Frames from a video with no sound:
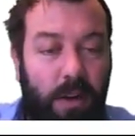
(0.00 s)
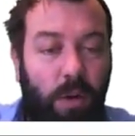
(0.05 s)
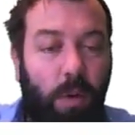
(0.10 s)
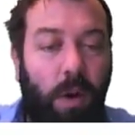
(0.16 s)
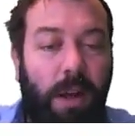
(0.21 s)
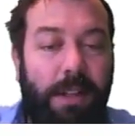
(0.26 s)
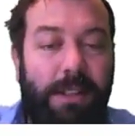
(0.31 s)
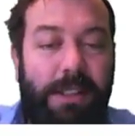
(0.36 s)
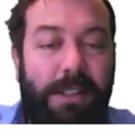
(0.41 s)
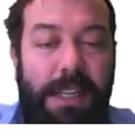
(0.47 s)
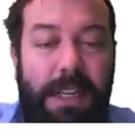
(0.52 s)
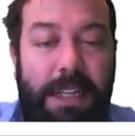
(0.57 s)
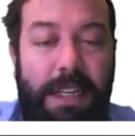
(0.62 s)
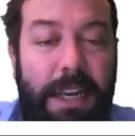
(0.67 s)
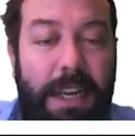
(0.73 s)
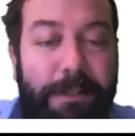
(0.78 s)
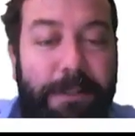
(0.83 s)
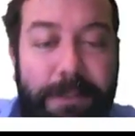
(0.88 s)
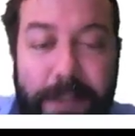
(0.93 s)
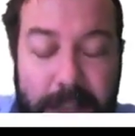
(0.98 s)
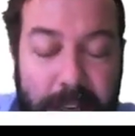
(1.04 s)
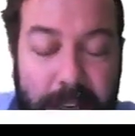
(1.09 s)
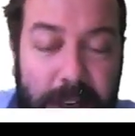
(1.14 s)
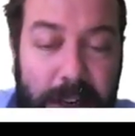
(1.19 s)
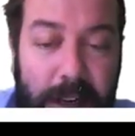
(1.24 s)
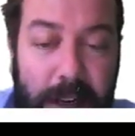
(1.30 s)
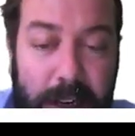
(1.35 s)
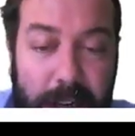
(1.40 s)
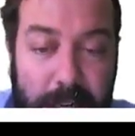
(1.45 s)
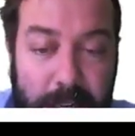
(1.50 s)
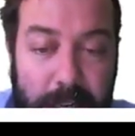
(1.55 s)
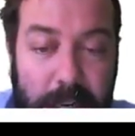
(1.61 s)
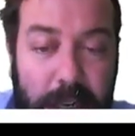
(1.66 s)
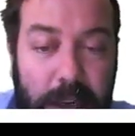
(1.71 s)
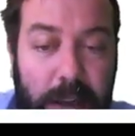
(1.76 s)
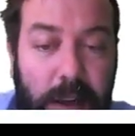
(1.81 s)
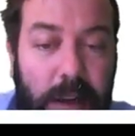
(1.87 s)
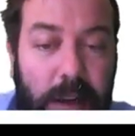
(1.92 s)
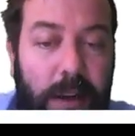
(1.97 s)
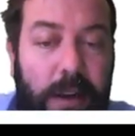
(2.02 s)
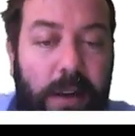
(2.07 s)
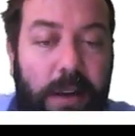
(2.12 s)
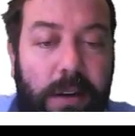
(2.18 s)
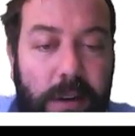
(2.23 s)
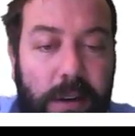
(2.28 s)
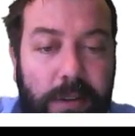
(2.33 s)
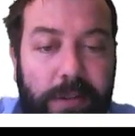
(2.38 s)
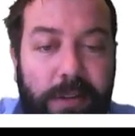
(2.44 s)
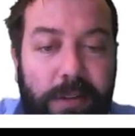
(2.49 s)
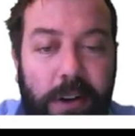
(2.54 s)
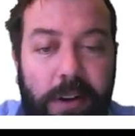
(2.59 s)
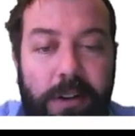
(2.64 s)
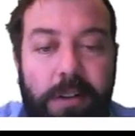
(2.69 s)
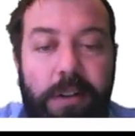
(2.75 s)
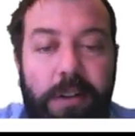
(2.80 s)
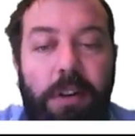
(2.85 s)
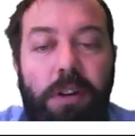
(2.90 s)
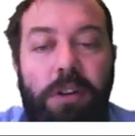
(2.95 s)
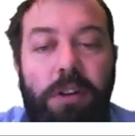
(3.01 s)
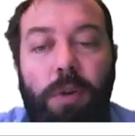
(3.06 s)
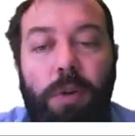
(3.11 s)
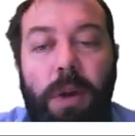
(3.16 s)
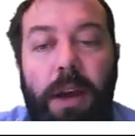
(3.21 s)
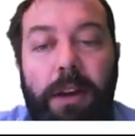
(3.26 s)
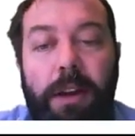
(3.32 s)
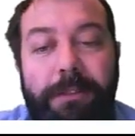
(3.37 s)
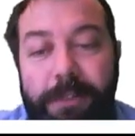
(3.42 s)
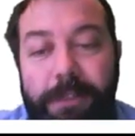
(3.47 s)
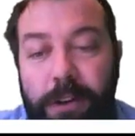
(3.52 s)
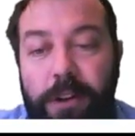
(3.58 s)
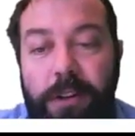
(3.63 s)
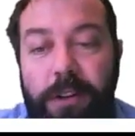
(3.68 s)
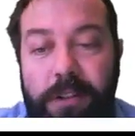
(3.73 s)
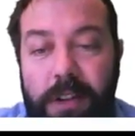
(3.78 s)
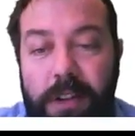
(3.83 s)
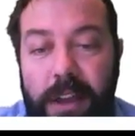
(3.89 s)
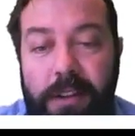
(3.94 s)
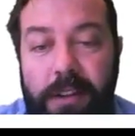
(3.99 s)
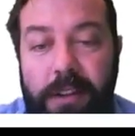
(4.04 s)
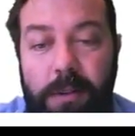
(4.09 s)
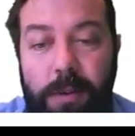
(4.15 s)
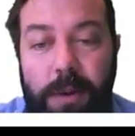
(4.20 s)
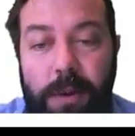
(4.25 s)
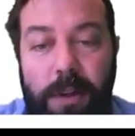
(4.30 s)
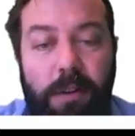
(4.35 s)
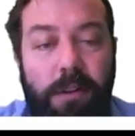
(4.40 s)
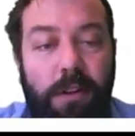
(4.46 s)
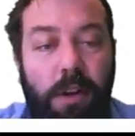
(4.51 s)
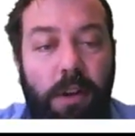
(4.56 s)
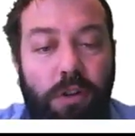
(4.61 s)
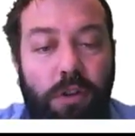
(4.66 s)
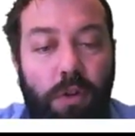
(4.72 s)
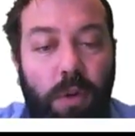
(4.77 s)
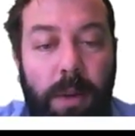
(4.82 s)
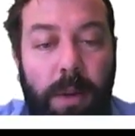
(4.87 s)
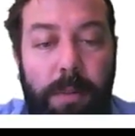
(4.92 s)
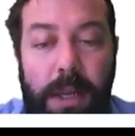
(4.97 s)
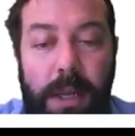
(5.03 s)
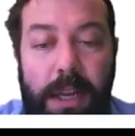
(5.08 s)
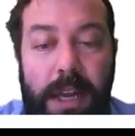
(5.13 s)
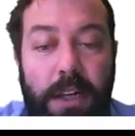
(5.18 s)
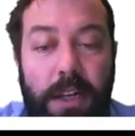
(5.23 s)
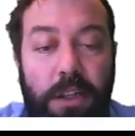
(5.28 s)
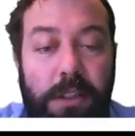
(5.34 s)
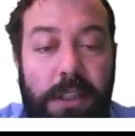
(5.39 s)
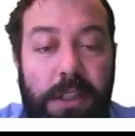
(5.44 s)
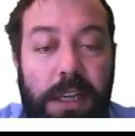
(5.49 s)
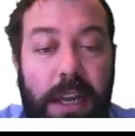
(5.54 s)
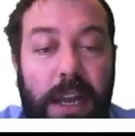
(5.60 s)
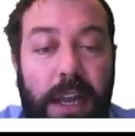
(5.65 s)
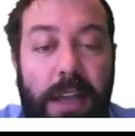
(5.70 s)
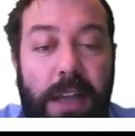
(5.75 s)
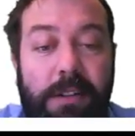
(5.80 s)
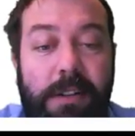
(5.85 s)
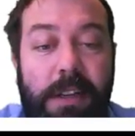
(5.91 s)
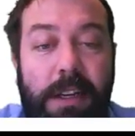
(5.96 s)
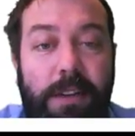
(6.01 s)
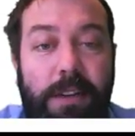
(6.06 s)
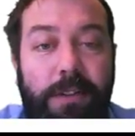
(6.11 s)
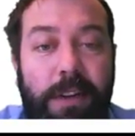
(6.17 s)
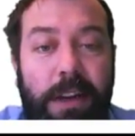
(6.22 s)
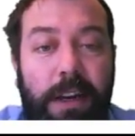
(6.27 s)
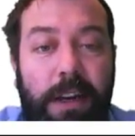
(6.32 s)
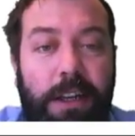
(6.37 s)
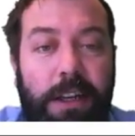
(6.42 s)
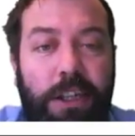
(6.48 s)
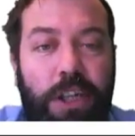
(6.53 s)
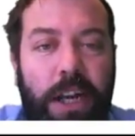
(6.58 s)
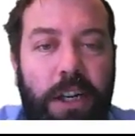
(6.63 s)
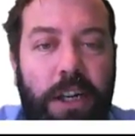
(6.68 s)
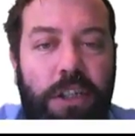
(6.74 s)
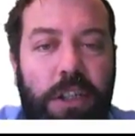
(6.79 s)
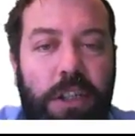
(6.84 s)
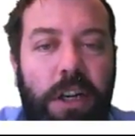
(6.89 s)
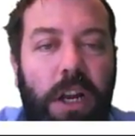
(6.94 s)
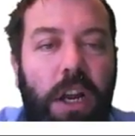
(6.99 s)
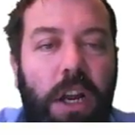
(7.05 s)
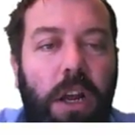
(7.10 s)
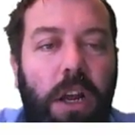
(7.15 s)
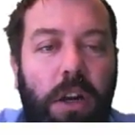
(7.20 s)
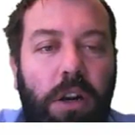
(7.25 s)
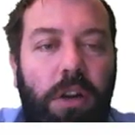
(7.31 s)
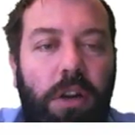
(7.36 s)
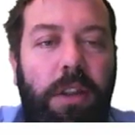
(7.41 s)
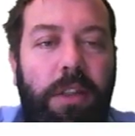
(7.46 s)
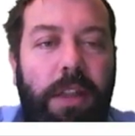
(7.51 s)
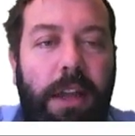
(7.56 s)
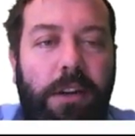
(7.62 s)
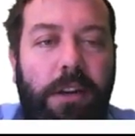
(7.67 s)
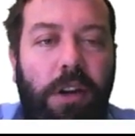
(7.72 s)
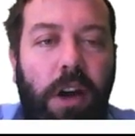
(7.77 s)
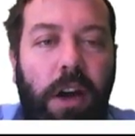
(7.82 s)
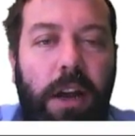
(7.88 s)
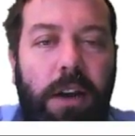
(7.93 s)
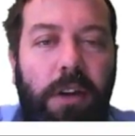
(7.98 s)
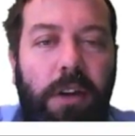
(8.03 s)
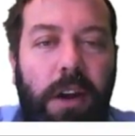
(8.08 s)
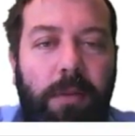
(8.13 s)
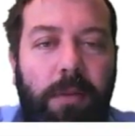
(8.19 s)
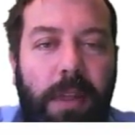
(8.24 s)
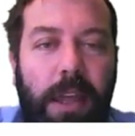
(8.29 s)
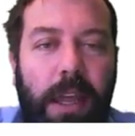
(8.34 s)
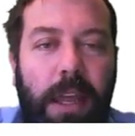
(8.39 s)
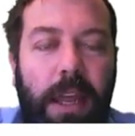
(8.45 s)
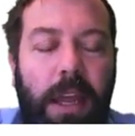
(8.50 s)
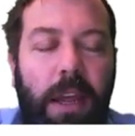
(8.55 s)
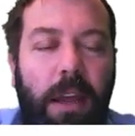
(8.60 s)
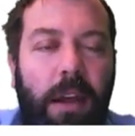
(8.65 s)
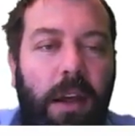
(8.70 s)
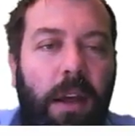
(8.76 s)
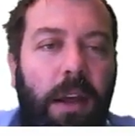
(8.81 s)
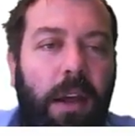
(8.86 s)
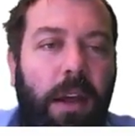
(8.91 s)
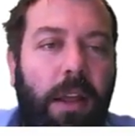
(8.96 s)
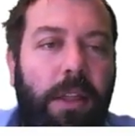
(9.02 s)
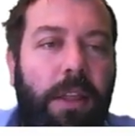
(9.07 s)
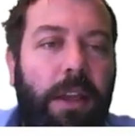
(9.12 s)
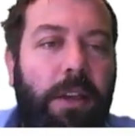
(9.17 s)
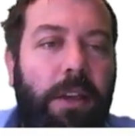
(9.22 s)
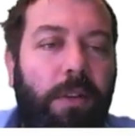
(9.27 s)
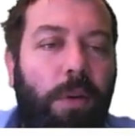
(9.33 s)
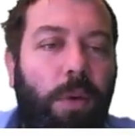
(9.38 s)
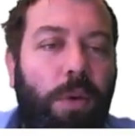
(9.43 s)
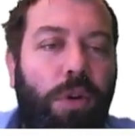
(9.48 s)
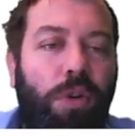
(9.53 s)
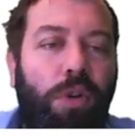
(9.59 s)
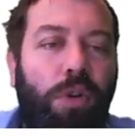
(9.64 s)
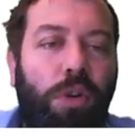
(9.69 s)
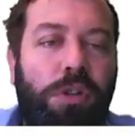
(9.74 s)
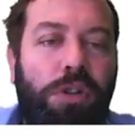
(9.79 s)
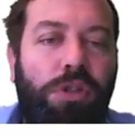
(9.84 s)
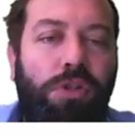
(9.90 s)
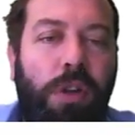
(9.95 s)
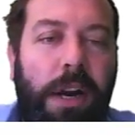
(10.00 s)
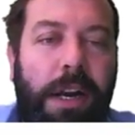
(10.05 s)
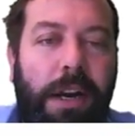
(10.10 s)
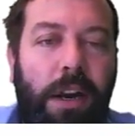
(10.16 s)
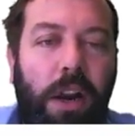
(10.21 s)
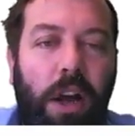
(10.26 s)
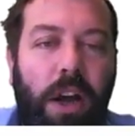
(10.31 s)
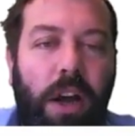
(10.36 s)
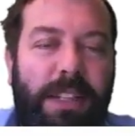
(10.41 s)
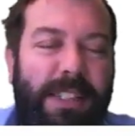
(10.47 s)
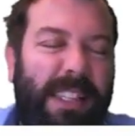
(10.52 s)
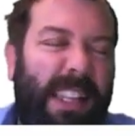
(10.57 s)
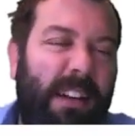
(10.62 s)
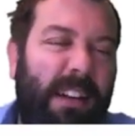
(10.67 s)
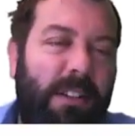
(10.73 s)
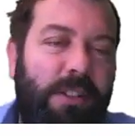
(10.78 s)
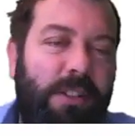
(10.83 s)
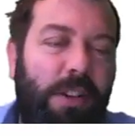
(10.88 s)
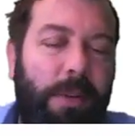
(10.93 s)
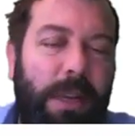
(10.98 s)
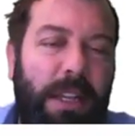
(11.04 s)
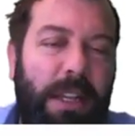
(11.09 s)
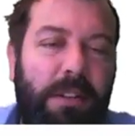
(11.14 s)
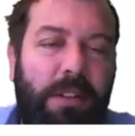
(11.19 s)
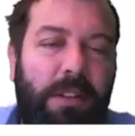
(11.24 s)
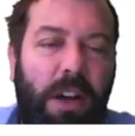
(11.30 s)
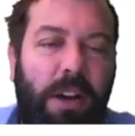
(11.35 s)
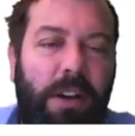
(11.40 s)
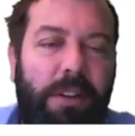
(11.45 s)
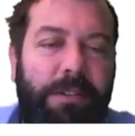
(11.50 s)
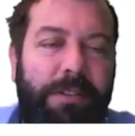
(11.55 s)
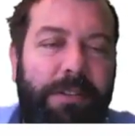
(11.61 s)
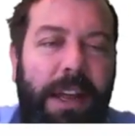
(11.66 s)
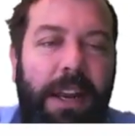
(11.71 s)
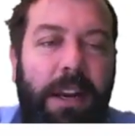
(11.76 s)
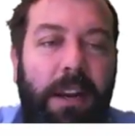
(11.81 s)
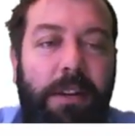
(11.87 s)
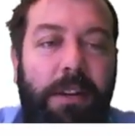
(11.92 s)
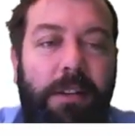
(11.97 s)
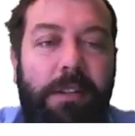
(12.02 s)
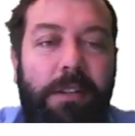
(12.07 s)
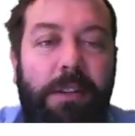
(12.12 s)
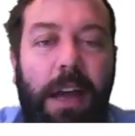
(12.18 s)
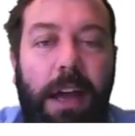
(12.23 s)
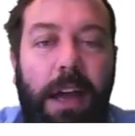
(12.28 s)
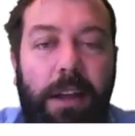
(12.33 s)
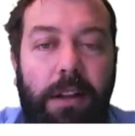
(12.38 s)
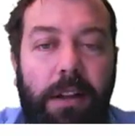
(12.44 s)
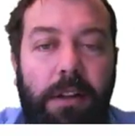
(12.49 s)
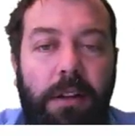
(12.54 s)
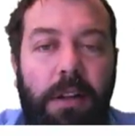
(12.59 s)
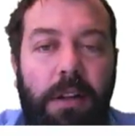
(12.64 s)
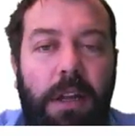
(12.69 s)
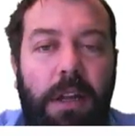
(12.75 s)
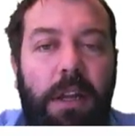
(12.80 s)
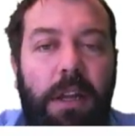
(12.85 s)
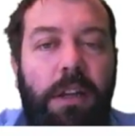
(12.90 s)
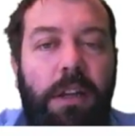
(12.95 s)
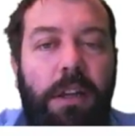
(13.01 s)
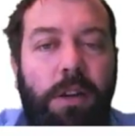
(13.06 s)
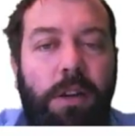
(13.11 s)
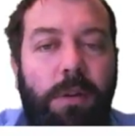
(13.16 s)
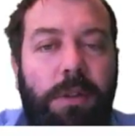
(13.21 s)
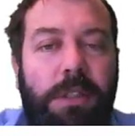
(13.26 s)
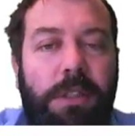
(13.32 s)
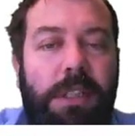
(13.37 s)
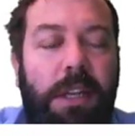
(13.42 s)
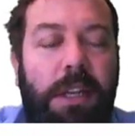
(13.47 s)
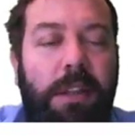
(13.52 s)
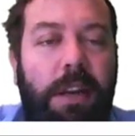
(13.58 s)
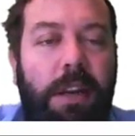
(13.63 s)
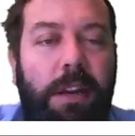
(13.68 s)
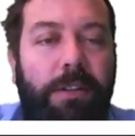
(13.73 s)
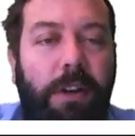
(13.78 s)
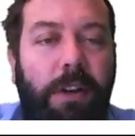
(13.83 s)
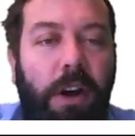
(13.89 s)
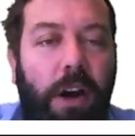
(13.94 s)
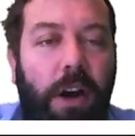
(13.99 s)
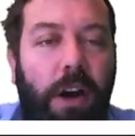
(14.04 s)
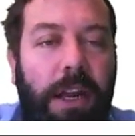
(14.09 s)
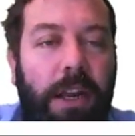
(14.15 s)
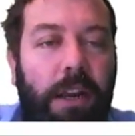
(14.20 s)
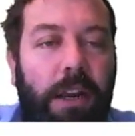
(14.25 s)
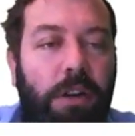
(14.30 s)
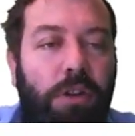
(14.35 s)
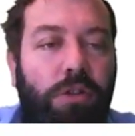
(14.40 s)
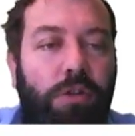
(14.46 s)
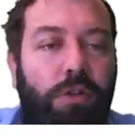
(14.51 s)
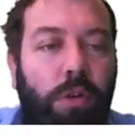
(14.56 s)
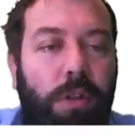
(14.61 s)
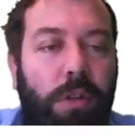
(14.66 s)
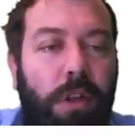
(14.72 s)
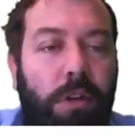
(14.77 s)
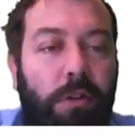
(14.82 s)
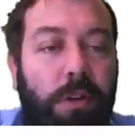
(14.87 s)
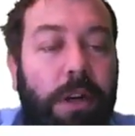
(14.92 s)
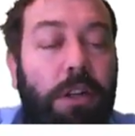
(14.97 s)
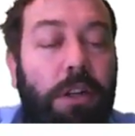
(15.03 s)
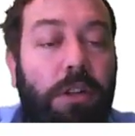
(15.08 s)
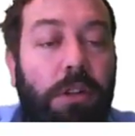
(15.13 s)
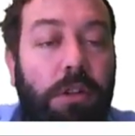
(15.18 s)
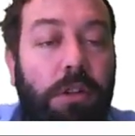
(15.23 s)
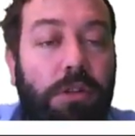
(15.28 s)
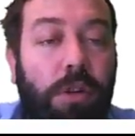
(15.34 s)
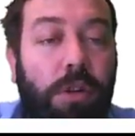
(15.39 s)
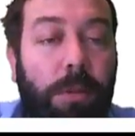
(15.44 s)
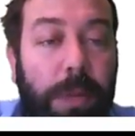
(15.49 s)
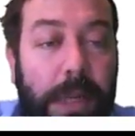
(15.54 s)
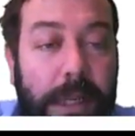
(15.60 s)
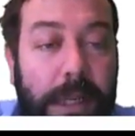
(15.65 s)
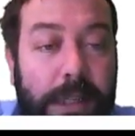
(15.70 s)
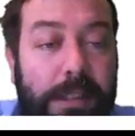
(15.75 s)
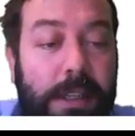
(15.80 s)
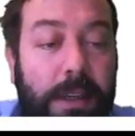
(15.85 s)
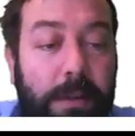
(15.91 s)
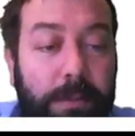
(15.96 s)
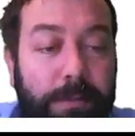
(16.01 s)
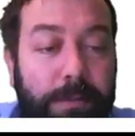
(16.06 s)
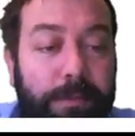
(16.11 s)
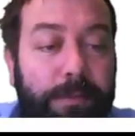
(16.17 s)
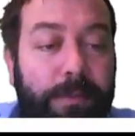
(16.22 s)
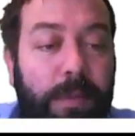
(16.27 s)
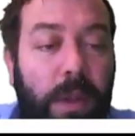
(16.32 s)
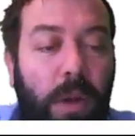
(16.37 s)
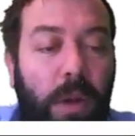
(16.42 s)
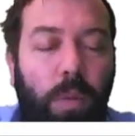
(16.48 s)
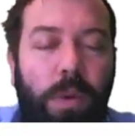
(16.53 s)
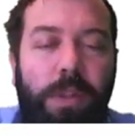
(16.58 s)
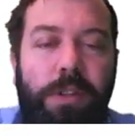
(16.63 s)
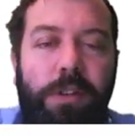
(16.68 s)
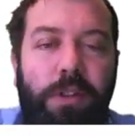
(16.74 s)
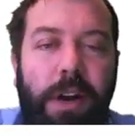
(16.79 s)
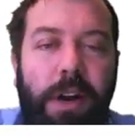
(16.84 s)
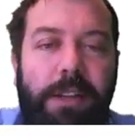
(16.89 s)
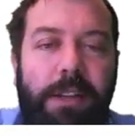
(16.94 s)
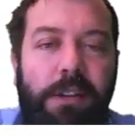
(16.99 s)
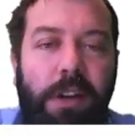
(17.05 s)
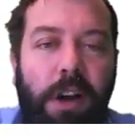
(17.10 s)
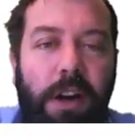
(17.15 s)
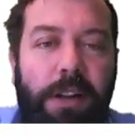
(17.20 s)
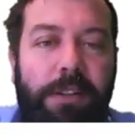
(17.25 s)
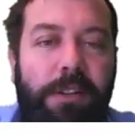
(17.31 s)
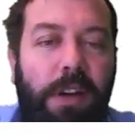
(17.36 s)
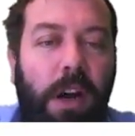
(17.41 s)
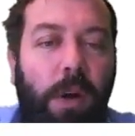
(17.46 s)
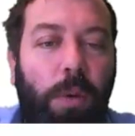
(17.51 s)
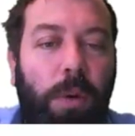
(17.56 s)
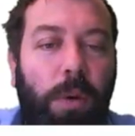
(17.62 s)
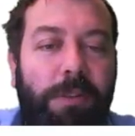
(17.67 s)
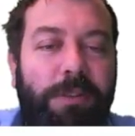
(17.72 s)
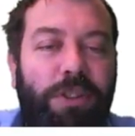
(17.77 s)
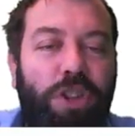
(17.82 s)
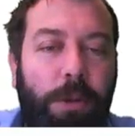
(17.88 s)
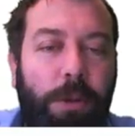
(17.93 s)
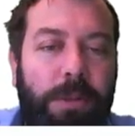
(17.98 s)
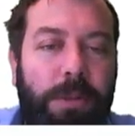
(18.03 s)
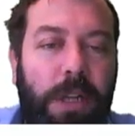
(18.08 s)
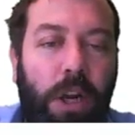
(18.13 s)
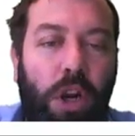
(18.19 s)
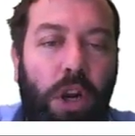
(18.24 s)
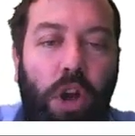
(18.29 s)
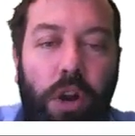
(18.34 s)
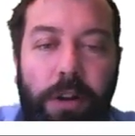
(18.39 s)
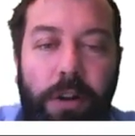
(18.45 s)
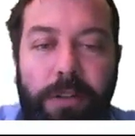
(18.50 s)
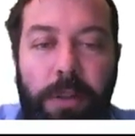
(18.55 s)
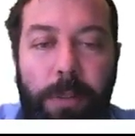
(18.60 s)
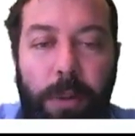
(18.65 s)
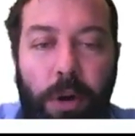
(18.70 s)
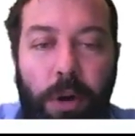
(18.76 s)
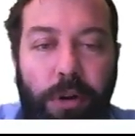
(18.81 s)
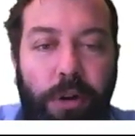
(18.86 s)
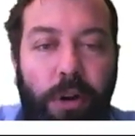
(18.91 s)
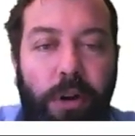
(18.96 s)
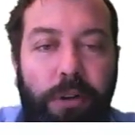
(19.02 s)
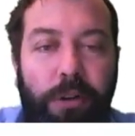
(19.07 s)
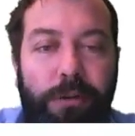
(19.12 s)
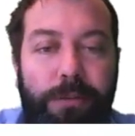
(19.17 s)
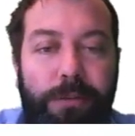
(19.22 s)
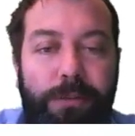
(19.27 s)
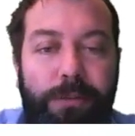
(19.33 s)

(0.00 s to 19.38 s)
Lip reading: quite significantly different to our first estimate. So 2 applications here has significantly changed it. Looking at that diagram there, I think if you were to draw straight lines there, assuming it's kind of vaguely to scale, you would see that if I drew the original trapezium with straight sides, I will have chopped a lot of the pond off.